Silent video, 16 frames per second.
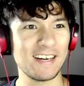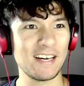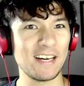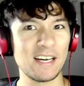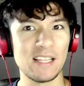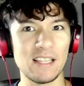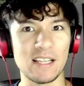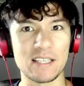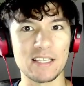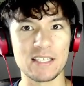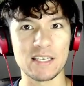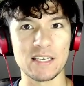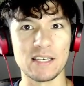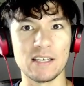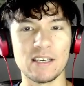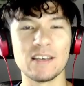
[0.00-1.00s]
let's
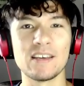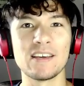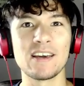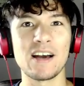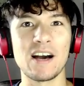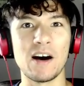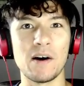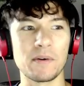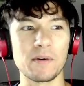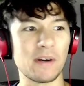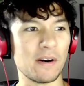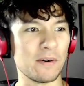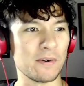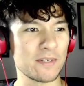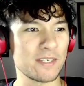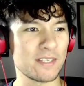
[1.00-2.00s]
see how it
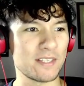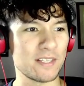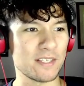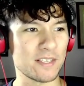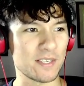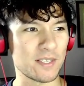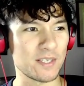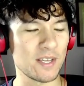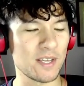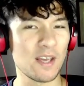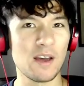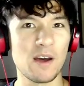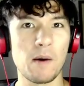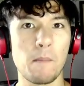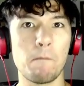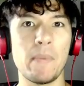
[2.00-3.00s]
goes. This is
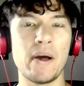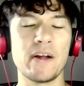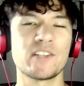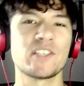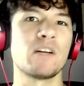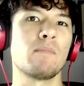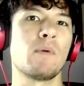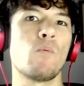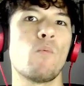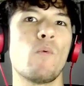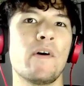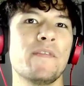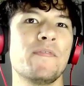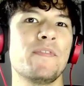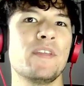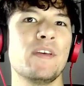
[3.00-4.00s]
match number
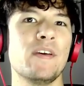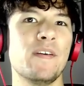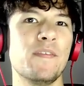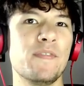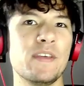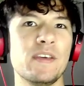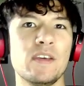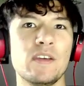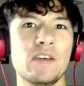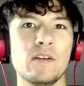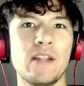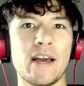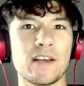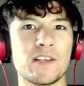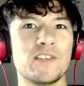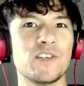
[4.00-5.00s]
1 in the
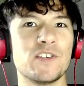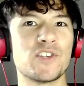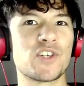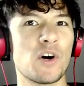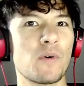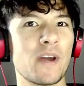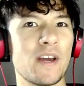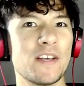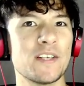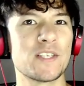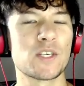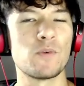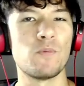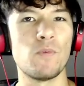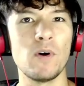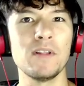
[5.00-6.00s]
Legacy Showcase
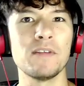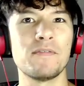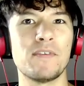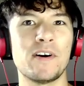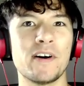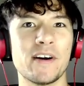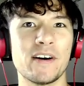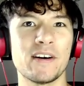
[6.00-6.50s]
Qualifier